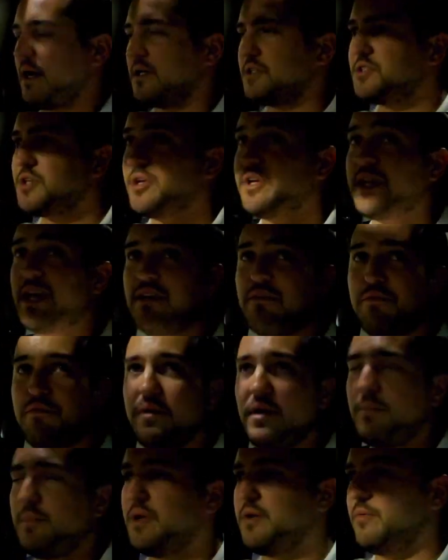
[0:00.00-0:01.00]
So you get a
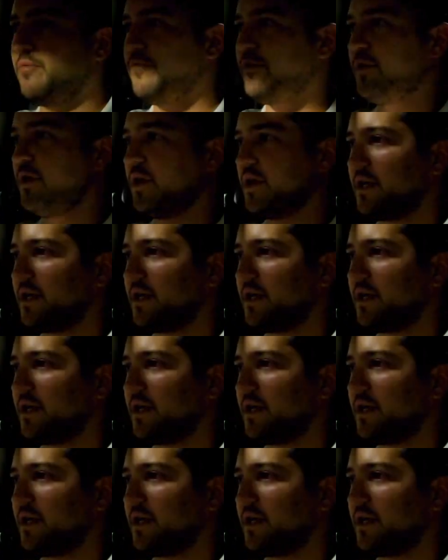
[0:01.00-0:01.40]
fair bit for your